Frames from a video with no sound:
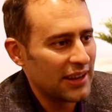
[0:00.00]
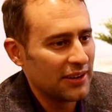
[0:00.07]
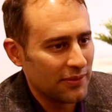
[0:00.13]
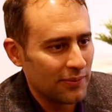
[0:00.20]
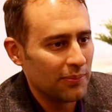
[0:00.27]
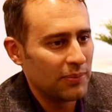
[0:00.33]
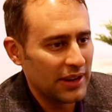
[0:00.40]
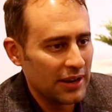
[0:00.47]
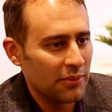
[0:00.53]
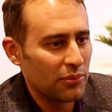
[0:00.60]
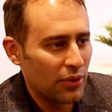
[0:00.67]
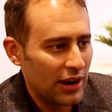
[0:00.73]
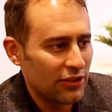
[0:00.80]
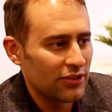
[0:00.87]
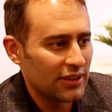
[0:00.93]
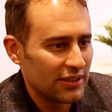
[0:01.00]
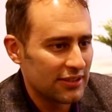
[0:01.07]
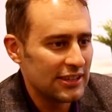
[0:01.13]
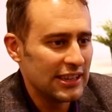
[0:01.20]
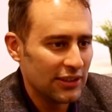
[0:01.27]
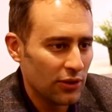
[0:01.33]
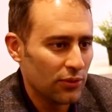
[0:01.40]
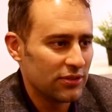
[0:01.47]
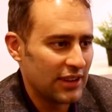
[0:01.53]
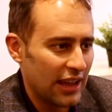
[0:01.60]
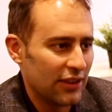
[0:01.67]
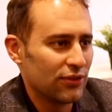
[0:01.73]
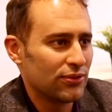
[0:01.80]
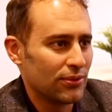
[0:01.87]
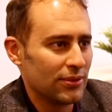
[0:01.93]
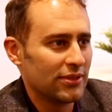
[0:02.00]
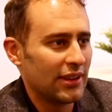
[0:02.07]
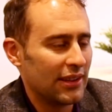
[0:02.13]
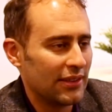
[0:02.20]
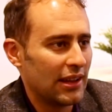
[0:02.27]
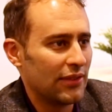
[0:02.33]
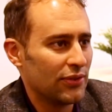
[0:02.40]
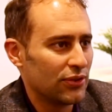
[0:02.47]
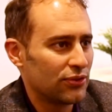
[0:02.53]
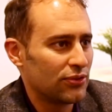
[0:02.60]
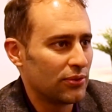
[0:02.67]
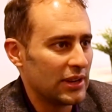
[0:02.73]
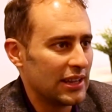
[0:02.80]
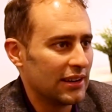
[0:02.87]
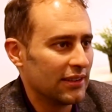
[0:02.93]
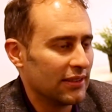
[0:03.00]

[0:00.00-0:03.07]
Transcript: made a big impression seeing those dinosaurs on the screen,